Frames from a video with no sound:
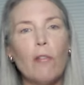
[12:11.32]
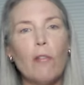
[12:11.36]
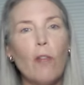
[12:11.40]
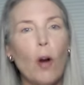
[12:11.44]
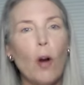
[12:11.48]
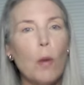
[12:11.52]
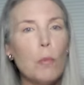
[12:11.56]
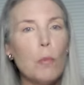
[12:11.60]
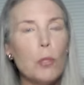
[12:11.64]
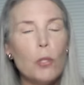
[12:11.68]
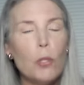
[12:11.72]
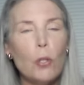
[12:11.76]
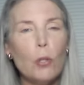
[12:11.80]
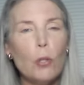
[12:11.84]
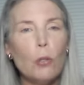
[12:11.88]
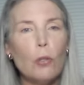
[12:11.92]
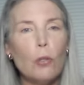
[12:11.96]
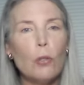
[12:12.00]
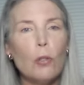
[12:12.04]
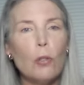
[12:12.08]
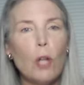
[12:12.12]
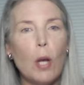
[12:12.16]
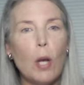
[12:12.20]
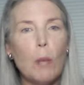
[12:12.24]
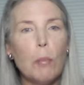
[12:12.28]

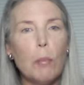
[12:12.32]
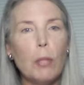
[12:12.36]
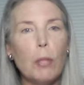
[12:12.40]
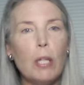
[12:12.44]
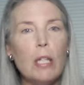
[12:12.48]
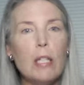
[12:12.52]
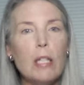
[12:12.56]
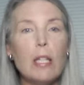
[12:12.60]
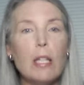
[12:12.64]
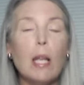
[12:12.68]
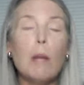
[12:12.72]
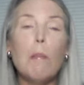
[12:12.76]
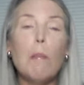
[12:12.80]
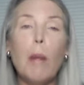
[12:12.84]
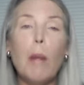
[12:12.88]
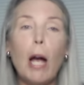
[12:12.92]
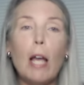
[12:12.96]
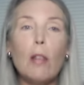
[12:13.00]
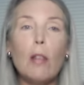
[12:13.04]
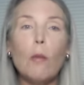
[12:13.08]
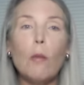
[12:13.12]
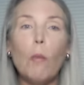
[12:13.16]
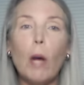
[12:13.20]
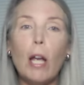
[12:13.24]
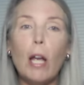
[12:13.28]
pharmaceutical companies. And
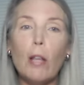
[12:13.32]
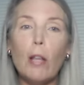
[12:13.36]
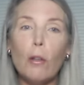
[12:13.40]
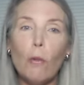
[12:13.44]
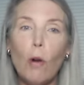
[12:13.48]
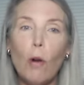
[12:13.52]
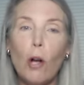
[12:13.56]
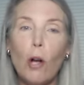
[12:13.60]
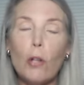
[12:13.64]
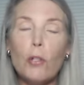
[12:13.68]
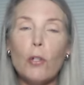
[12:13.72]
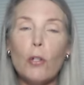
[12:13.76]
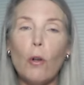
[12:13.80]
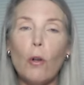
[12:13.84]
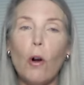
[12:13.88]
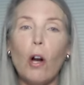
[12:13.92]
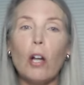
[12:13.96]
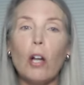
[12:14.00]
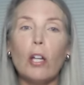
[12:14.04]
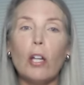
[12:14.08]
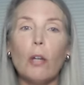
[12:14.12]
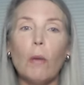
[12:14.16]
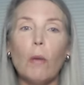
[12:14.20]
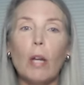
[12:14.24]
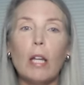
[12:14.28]
by the way, they're also
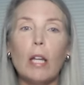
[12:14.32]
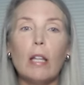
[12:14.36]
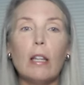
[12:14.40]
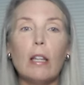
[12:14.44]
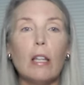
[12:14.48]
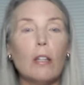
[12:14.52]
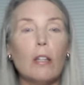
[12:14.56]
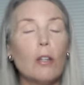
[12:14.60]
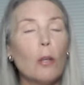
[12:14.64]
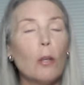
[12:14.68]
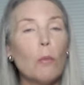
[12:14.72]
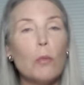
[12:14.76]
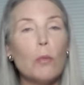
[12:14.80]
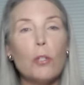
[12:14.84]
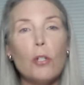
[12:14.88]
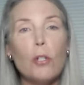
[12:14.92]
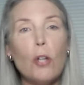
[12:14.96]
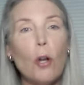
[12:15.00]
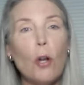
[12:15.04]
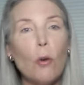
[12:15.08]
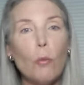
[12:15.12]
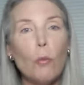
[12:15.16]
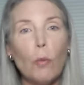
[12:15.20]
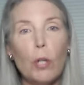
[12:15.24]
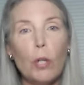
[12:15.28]
arguing that there was
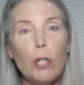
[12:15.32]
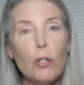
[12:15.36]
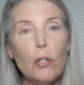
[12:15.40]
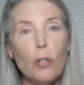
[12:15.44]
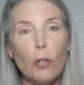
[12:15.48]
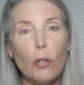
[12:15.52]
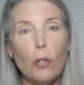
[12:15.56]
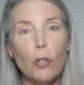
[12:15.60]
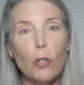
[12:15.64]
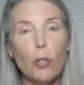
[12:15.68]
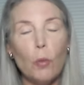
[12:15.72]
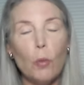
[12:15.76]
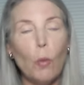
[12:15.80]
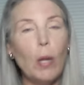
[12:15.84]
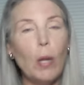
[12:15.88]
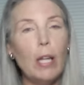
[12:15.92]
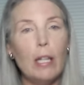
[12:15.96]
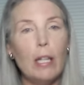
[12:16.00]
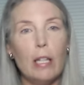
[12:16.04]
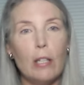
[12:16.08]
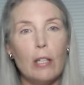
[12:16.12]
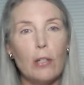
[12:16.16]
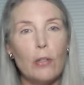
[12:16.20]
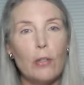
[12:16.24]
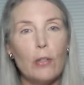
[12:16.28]
no research
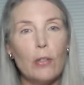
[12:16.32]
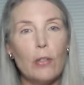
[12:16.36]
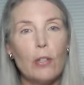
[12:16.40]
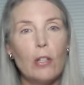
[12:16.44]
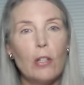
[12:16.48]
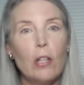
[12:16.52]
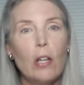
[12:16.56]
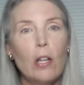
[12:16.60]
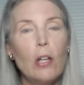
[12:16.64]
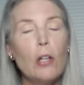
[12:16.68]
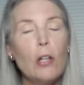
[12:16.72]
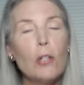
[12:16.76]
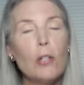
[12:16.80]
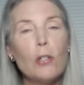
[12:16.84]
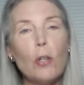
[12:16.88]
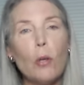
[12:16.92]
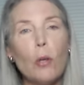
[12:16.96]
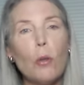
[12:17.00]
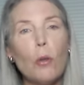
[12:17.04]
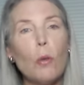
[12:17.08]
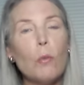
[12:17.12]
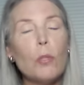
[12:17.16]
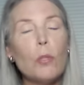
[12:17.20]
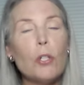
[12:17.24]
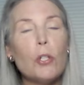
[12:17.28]
witness. So
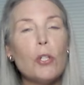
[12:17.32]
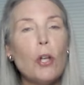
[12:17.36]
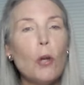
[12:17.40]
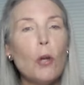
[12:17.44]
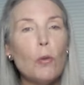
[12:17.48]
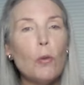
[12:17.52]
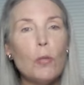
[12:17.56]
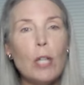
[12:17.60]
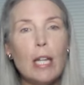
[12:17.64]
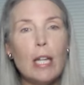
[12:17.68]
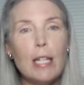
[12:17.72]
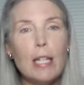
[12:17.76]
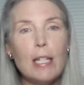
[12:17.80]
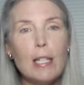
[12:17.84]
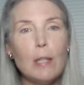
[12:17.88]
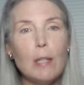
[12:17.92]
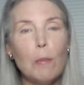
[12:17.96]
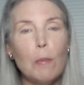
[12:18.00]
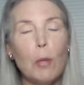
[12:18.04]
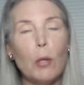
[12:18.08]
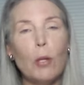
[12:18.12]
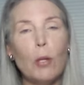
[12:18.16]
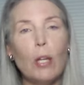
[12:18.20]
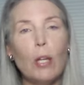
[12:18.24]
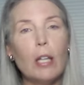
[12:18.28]
there was no
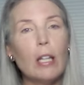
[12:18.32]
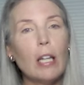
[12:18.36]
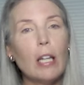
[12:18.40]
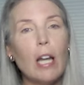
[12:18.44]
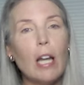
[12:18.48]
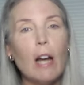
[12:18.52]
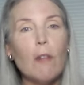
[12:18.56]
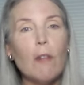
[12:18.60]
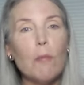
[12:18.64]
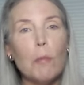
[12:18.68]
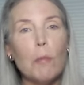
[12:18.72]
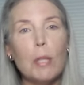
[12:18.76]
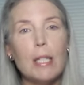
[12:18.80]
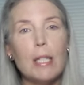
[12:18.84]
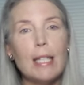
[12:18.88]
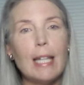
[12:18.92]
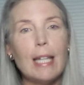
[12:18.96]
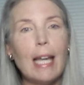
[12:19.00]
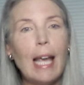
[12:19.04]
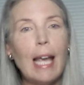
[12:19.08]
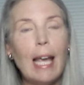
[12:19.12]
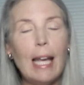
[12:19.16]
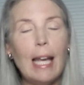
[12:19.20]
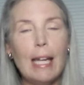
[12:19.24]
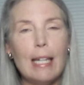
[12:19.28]
testimony in the government's
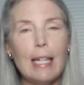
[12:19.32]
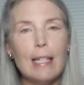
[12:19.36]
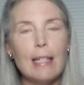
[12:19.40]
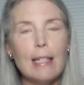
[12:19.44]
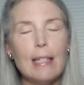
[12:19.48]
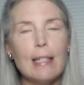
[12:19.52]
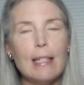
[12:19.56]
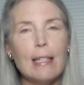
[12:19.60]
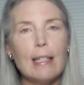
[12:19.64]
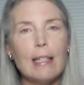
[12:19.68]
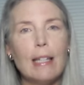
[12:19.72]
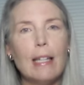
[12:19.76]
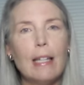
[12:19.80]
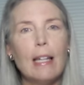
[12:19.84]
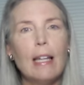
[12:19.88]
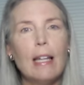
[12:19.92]
case